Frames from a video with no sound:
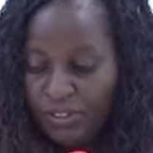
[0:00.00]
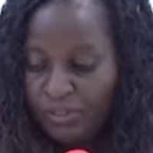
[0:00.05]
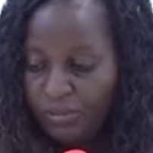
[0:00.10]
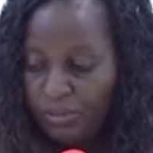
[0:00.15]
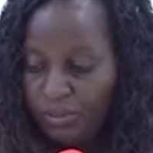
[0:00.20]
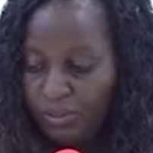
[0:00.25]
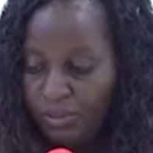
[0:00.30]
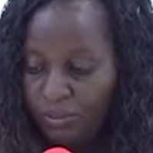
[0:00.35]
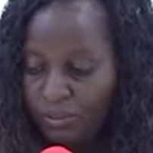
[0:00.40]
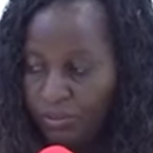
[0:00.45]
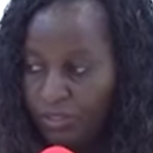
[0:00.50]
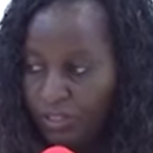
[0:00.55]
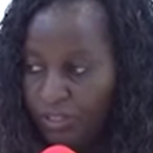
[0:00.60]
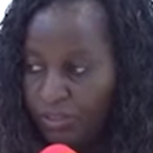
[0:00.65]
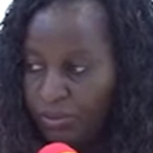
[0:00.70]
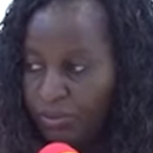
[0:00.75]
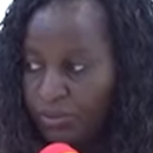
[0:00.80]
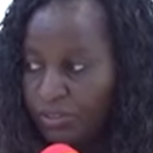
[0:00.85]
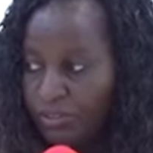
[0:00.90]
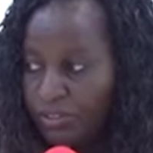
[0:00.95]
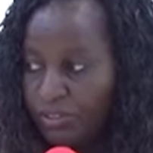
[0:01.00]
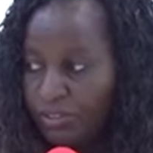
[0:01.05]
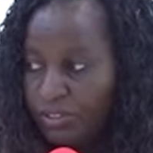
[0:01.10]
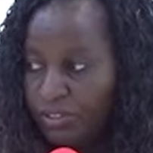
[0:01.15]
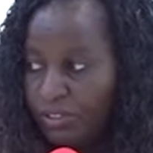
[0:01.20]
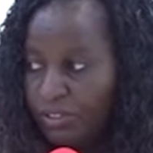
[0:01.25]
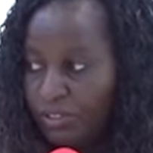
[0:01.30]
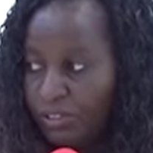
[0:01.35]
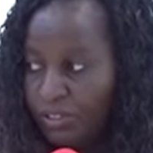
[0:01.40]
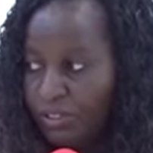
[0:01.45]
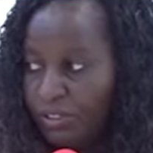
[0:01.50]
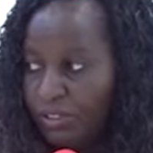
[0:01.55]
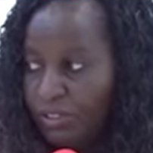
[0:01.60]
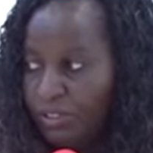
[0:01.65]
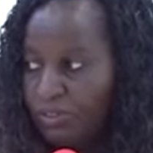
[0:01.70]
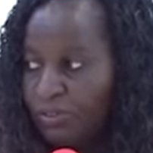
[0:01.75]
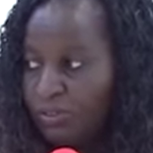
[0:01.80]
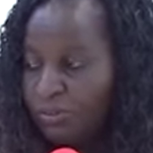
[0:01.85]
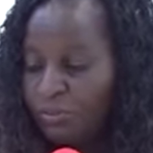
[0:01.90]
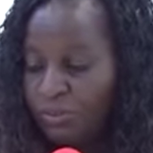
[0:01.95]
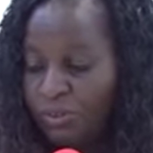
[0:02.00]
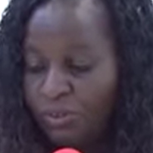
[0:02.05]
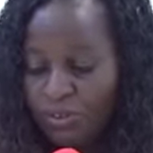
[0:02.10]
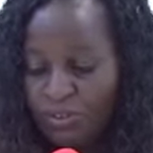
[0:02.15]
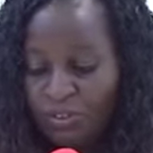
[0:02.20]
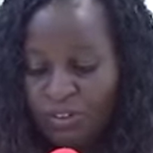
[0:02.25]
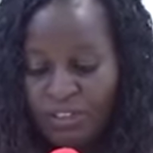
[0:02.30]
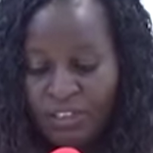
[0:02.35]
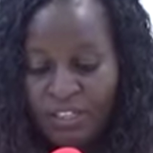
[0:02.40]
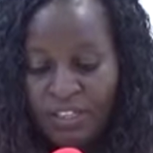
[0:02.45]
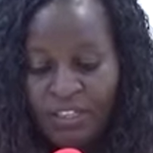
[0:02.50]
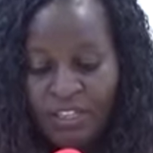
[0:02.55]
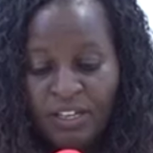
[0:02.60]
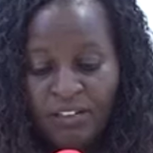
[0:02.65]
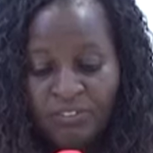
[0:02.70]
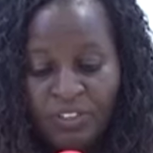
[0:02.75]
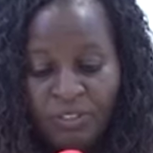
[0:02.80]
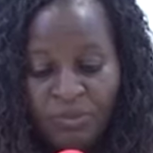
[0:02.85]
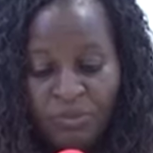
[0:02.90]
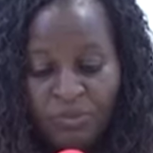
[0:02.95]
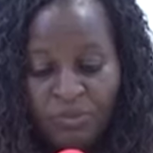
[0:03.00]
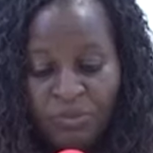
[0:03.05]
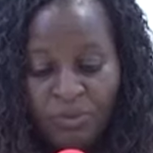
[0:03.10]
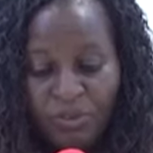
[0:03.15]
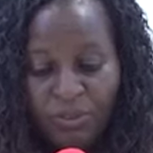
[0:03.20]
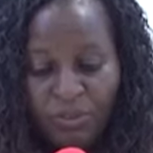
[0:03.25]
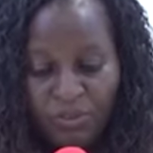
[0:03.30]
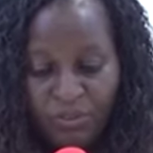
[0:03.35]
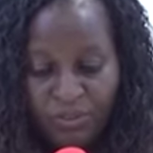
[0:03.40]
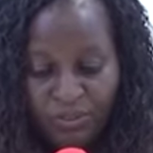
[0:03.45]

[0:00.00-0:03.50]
Because he knows tomorrow and the day after tomorrow.